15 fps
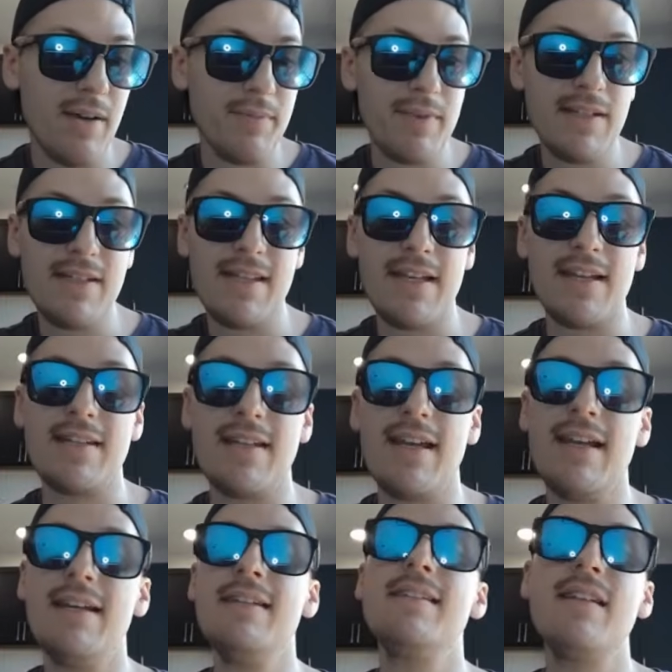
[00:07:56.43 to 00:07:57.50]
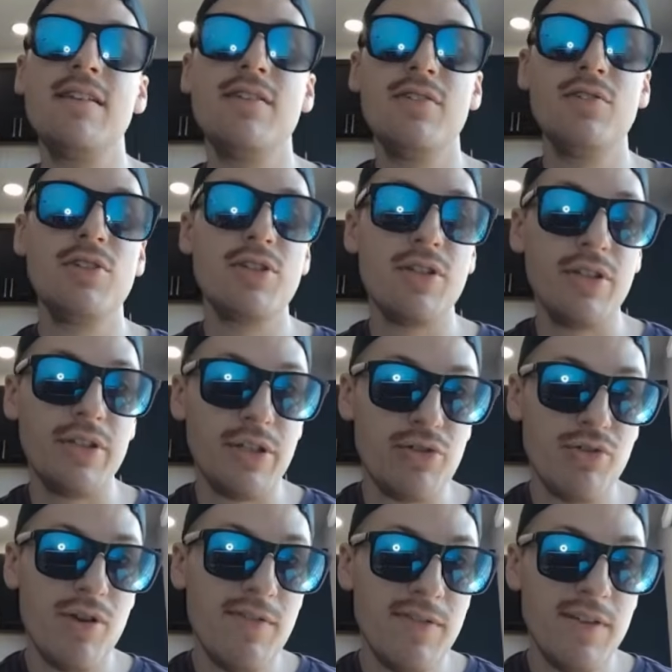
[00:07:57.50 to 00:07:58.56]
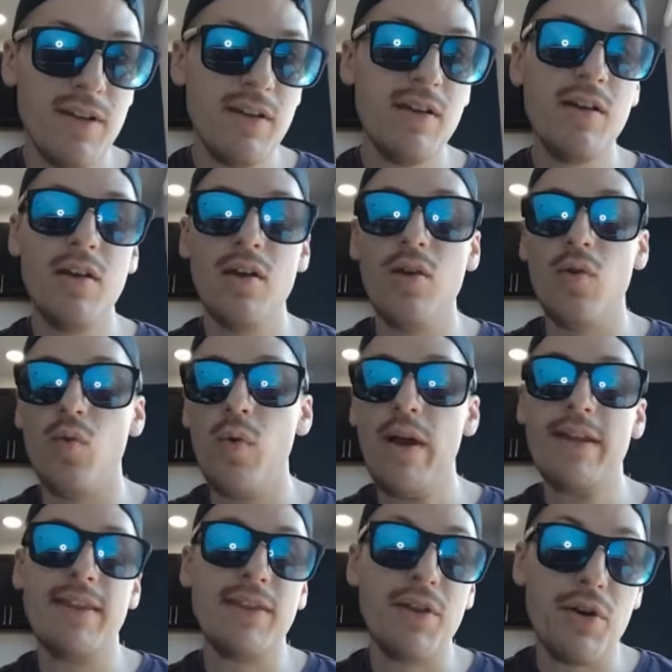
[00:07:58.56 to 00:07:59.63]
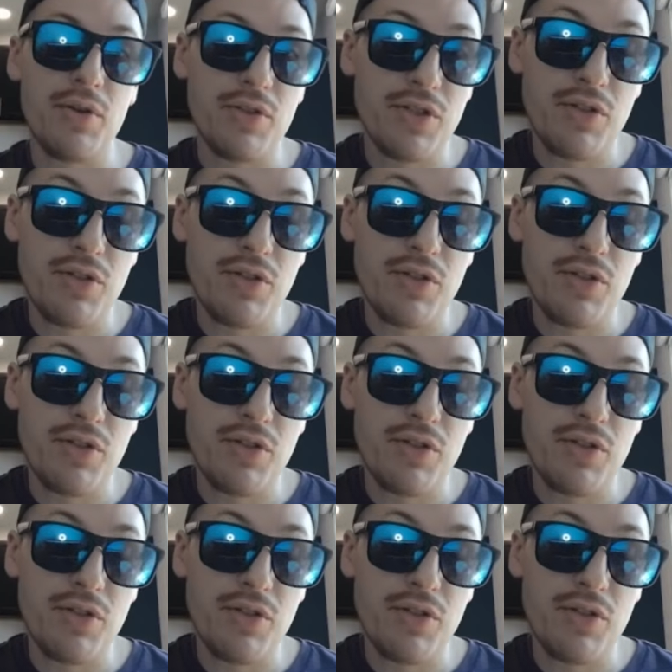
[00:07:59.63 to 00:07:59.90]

this thing is institutionally driven, with those